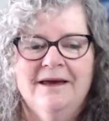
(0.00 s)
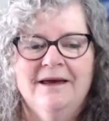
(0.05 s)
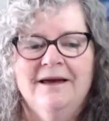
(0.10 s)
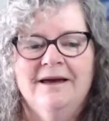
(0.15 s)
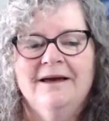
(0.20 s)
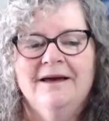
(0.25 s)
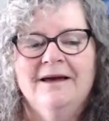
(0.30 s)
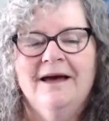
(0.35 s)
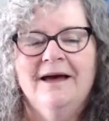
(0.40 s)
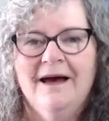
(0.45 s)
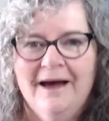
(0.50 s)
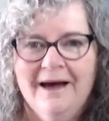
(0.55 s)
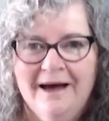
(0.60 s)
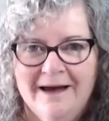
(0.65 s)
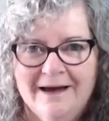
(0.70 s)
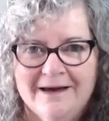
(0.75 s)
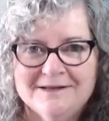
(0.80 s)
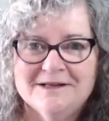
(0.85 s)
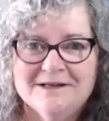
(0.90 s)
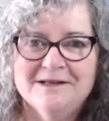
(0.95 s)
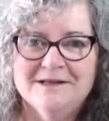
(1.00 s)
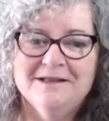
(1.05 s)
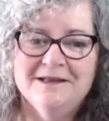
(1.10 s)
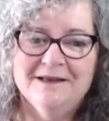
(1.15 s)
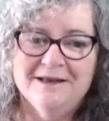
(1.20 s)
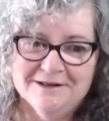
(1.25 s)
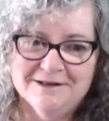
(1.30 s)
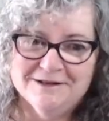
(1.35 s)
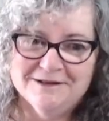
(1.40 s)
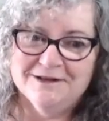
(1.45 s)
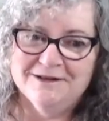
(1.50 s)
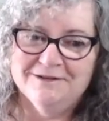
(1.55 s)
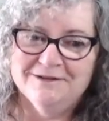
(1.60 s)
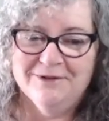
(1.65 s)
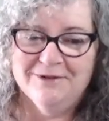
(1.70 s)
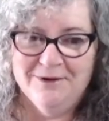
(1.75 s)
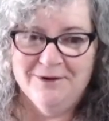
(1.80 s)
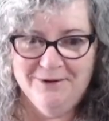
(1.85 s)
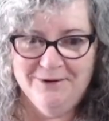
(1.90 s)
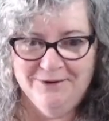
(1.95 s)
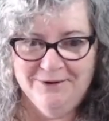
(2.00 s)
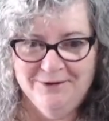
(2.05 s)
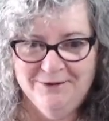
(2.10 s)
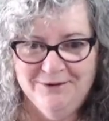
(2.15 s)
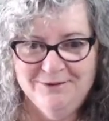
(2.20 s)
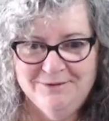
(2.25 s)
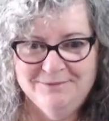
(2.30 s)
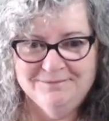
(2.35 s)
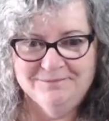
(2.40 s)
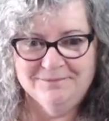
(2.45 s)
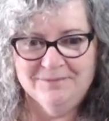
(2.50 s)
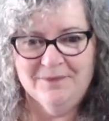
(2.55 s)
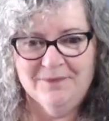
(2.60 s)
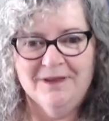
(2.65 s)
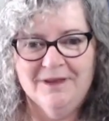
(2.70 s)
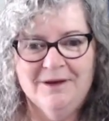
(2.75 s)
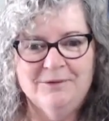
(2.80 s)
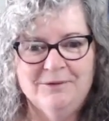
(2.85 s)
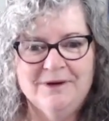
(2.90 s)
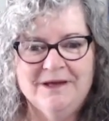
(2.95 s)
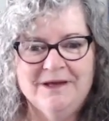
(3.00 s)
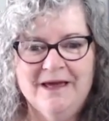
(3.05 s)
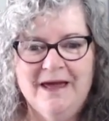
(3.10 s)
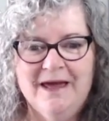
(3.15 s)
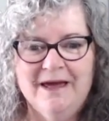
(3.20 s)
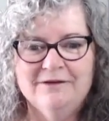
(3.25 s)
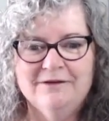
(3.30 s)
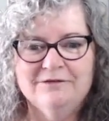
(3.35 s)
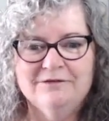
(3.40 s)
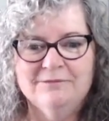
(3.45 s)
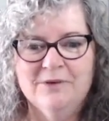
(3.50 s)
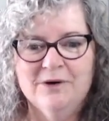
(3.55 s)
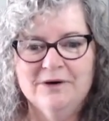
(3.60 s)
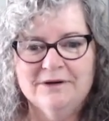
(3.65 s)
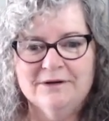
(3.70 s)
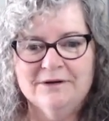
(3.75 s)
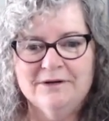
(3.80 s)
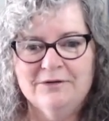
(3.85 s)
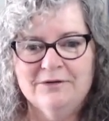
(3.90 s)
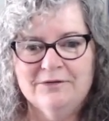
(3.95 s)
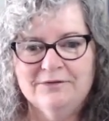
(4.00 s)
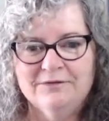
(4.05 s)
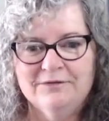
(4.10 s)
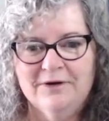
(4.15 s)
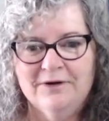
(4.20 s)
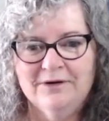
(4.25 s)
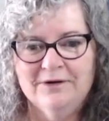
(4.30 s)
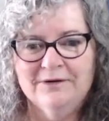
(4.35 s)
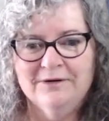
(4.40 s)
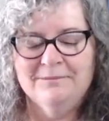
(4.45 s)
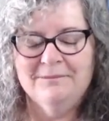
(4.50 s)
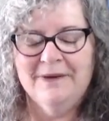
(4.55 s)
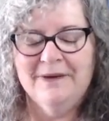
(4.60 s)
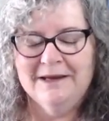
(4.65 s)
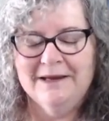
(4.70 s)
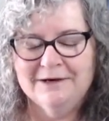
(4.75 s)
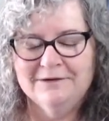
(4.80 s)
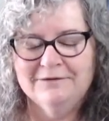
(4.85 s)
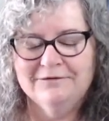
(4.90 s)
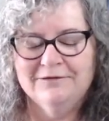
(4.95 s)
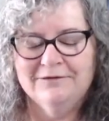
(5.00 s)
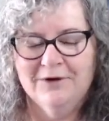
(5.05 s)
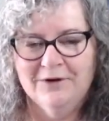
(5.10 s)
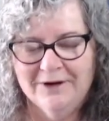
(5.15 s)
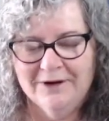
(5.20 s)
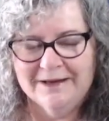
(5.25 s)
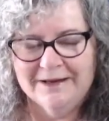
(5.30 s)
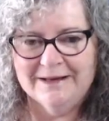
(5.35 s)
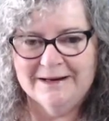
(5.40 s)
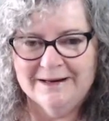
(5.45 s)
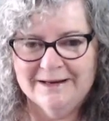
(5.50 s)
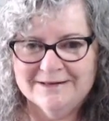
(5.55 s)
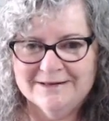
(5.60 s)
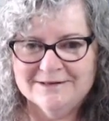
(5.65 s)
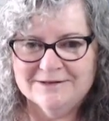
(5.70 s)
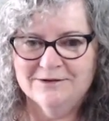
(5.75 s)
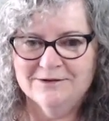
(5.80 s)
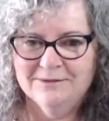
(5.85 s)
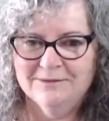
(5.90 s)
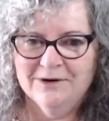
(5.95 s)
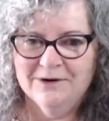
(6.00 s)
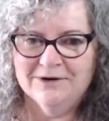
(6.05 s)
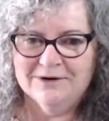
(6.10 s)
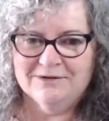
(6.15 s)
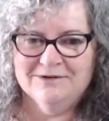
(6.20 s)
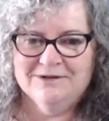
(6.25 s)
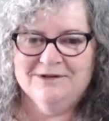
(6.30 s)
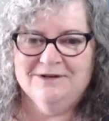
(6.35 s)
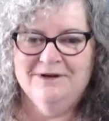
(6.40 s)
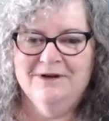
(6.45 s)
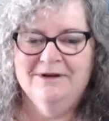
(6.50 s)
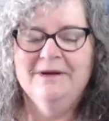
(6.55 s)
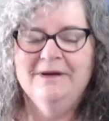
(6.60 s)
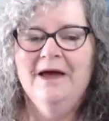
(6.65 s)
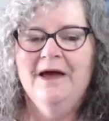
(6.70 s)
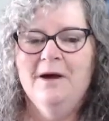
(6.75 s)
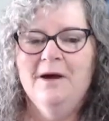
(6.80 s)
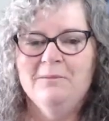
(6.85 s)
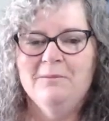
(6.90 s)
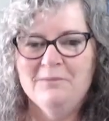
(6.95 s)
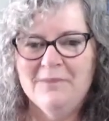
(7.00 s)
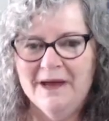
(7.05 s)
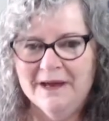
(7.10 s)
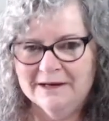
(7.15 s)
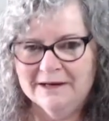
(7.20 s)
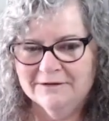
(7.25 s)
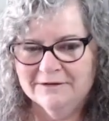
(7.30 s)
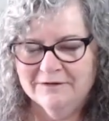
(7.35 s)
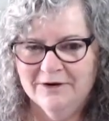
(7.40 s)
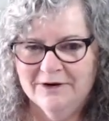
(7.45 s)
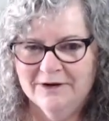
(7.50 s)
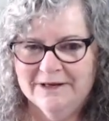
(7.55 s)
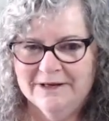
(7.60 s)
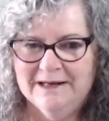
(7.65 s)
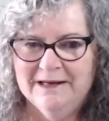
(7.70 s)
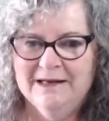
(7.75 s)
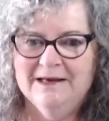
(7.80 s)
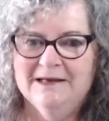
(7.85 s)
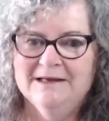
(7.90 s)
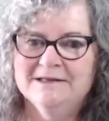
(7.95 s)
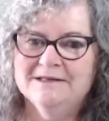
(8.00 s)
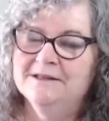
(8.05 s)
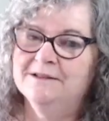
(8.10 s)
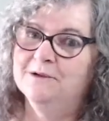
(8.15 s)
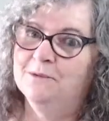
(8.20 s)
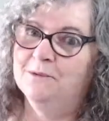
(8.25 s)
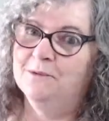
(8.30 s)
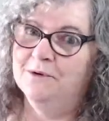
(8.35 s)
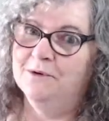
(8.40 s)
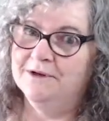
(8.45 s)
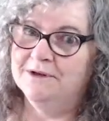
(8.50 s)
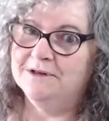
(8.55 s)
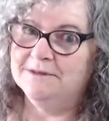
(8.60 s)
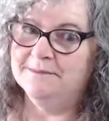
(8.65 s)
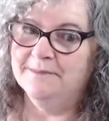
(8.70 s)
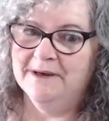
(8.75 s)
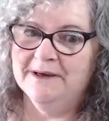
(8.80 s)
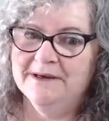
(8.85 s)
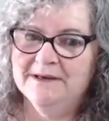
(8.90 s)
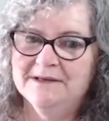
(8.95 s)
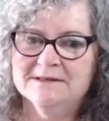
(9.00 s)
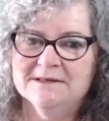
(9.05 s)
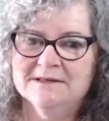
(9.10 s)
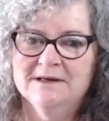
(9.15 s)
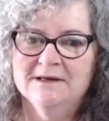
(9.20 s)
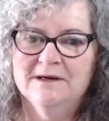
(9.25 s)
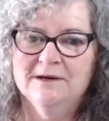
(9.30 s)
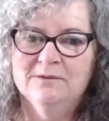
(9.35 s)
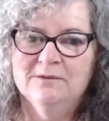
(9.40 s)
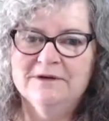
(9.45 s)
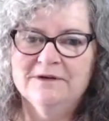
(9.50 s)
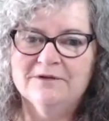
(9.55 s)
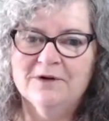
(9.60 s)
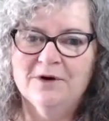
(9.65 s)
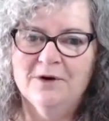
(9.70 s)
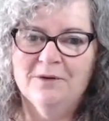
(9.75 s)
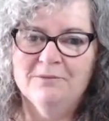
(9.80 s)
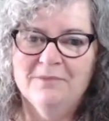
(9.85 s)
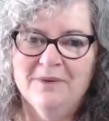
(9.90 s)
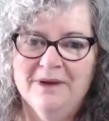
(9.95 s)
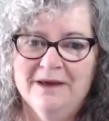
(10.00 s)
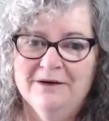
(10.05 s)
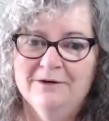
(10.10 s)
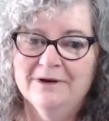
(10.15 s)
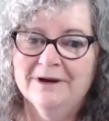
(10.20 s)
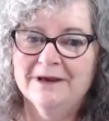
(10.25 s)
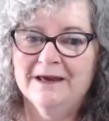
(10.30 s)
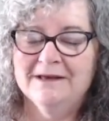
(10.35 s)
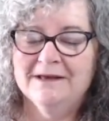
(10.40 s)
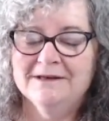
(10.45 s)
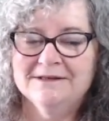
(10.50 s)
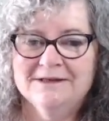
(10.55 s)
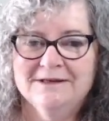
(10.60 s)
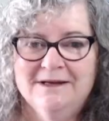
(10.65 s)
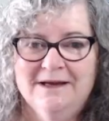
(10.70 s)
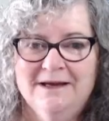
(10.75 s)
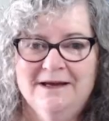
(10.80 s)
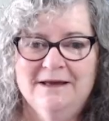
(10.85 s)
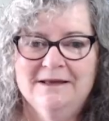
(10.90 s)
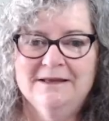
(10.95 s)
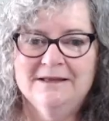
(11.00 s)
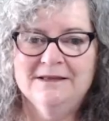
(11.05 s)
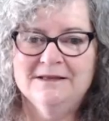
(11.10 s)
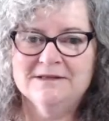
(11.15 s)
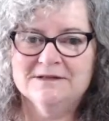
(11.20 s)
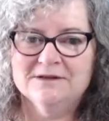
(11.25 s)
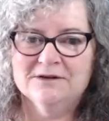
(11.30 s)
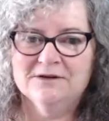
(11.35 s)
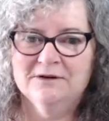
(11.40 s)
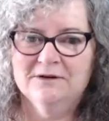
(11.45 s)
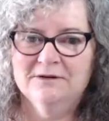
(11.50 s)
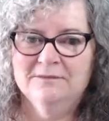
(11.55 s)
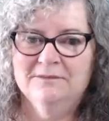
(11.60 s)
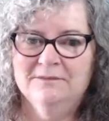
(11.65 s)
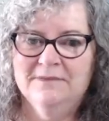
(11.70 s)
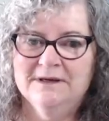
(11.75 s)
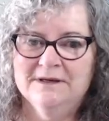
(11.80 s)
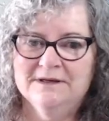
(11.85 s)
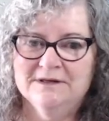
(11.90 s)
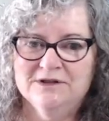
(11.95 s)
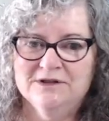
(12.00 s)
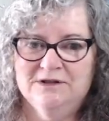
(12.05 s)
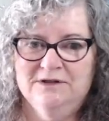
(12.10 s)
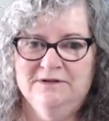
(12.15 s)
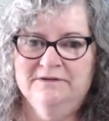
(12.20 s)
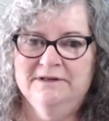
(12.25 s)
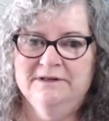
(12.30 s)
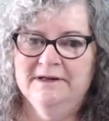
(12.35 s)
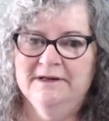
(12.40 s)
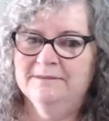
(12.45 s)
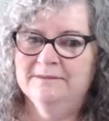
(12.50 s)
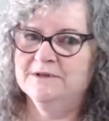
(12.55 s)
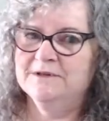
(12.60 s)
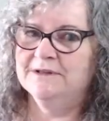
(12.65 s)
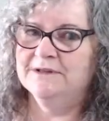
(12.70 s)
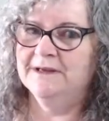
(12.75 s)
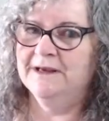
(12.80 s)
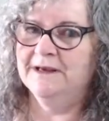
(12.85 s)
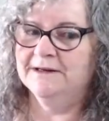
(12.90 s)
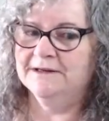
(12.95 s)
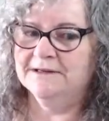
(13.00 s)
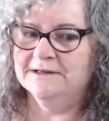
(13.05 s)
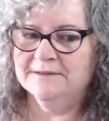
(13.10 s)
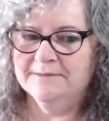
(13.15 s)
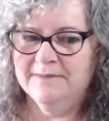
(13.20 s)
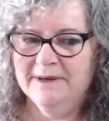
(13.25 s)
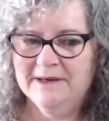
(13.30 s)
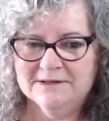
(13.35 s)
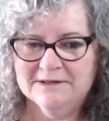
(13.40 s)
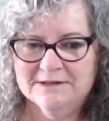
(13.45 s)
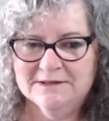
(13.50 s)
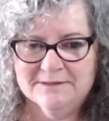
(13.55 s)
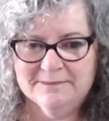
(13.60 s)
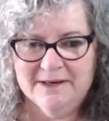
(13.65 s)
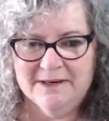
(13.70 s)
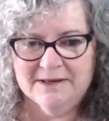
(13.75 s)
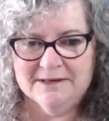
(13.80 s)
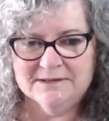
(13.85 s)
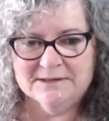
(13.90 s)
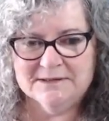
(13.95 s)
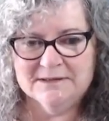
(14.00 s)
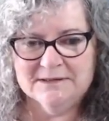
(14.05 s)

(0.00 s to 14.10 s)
heart in the energy of the home. We have magnifying glass, not microscope, magnifying glass in the workspace. We've got bear again today, and this time bear's shifted up to the unexpected space.